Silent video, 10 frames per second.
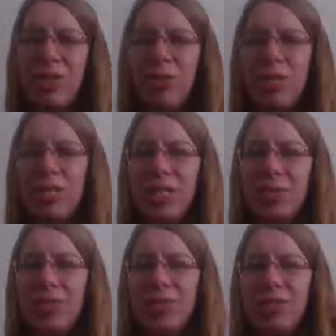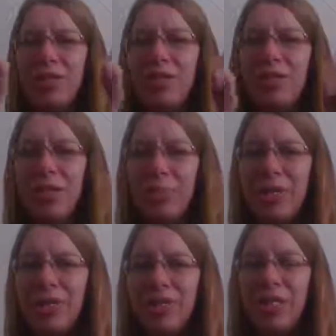tune it down a
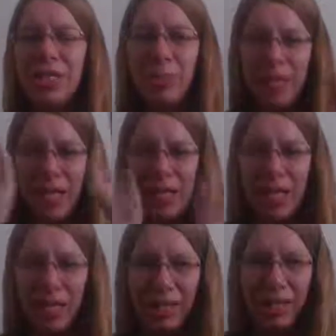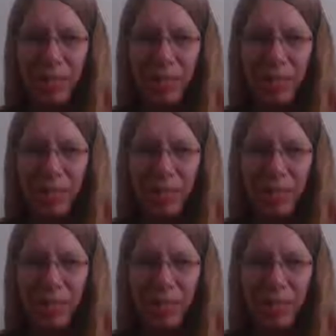bit. Simmer down now.